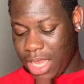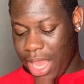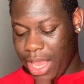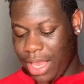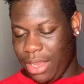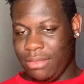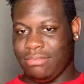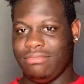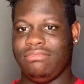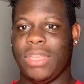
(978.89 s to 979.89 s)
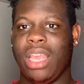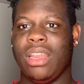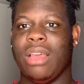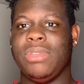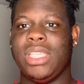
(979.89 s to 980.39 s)
And yeah,
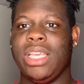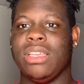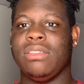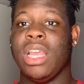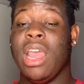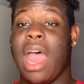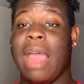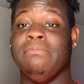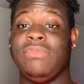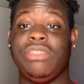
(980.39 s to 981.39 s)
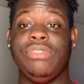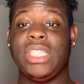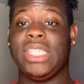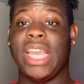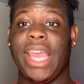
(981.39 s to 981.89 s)
that was it. To
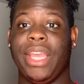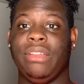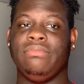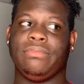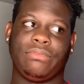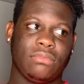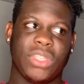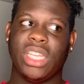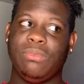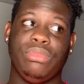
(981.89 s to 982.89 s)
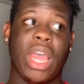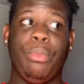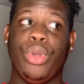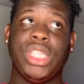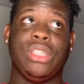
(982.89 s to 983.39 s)
this day, that
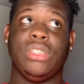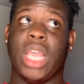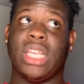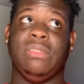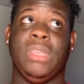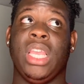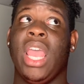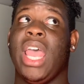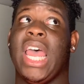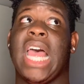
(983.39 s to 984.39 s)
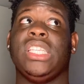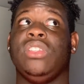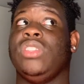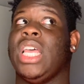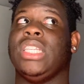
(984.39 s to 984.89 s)
boy still texts me, and I
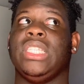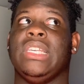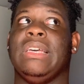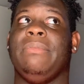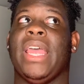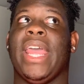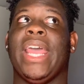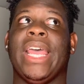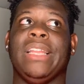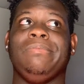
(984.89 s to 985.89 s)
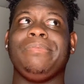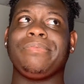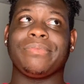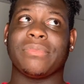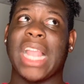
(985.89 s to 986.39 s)
still text him, and
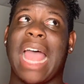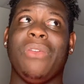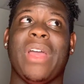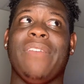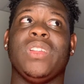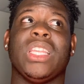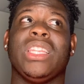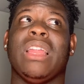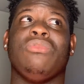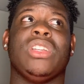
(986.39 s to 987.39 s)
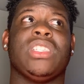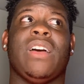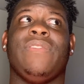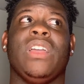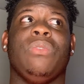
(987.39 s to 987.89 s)
I don't ever think that I'm gonna
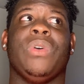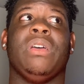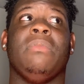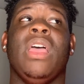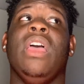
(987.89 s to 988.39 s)
start fucking with him.